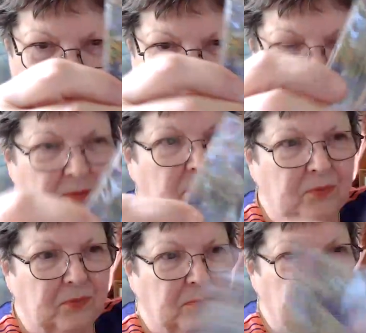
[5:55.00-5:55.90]

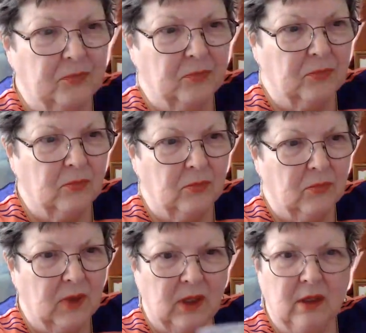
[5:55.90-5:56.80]
Nothing is said.